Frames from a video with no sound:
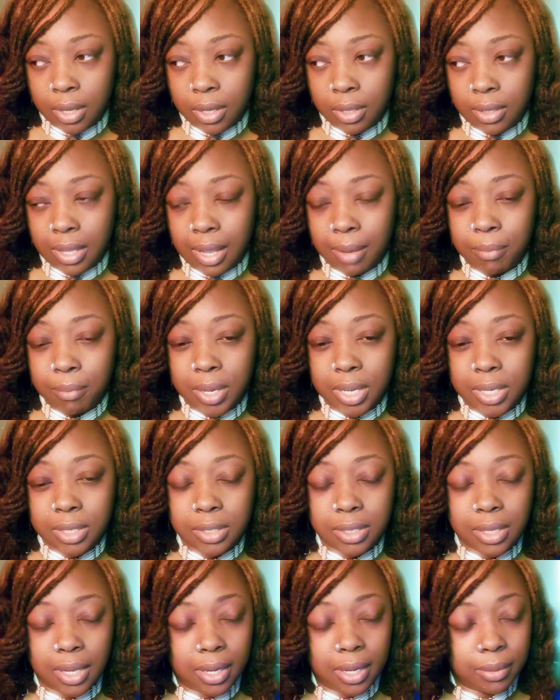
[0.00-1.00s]
that
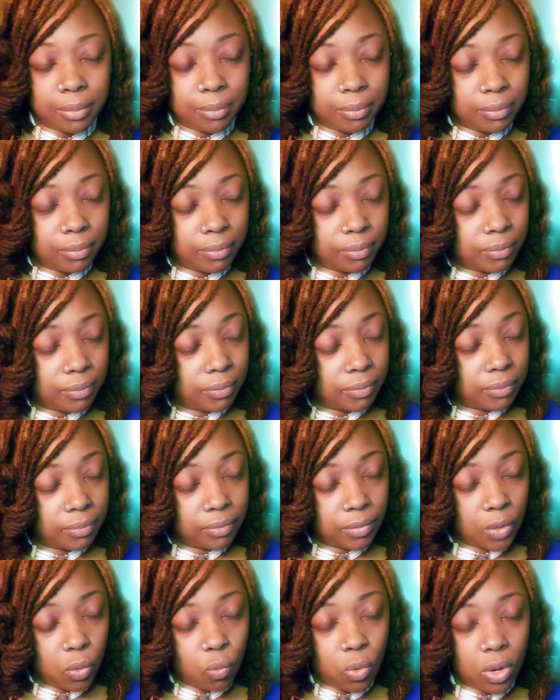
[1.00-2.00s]
means that
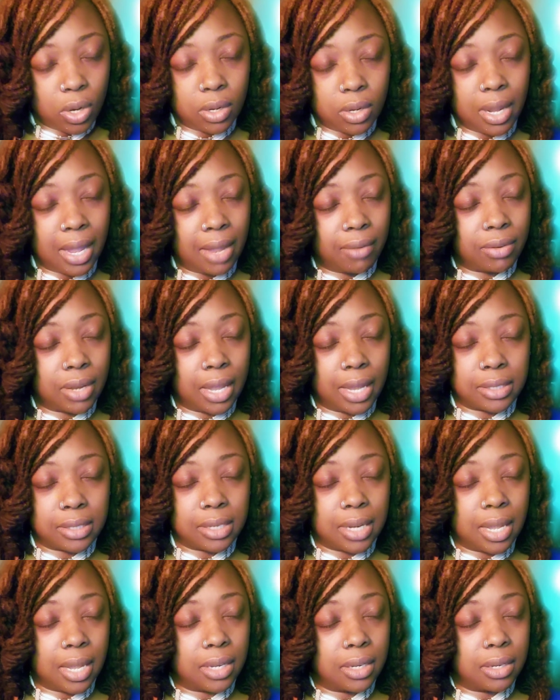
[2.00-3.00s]
one has
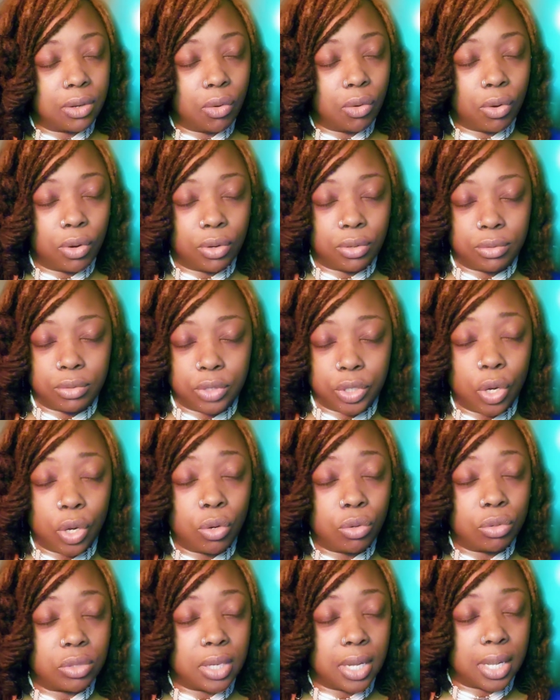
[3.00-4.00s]
not, or
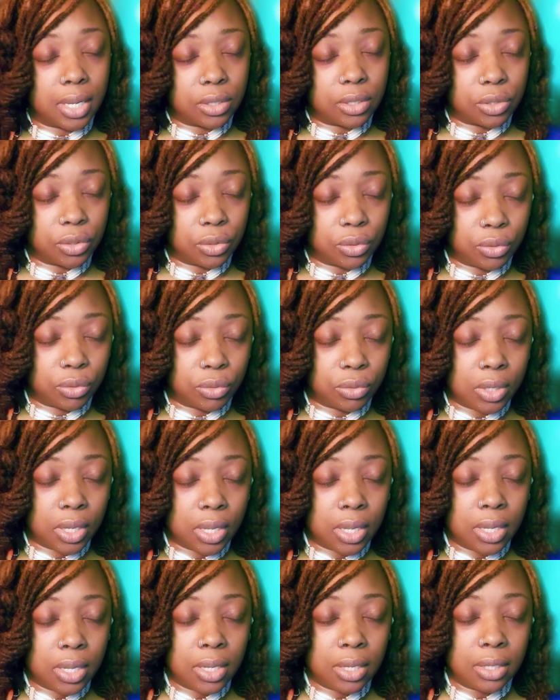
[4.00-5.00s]
chose not to
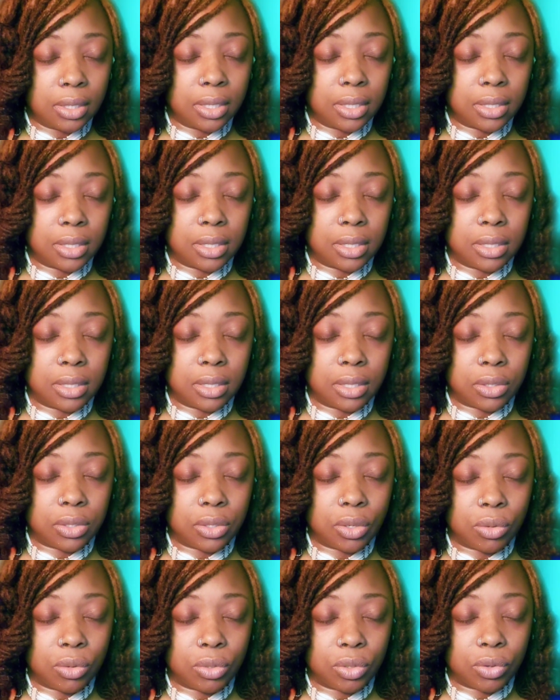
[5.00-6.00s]
listen to their
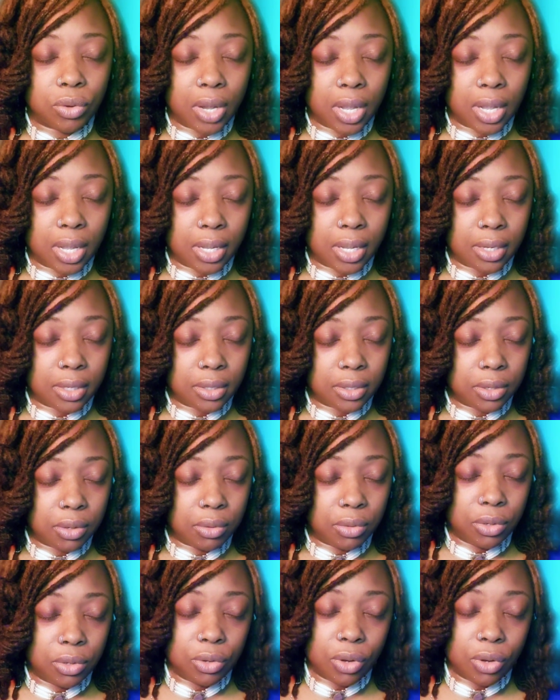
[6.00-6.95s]
soul's cry. And you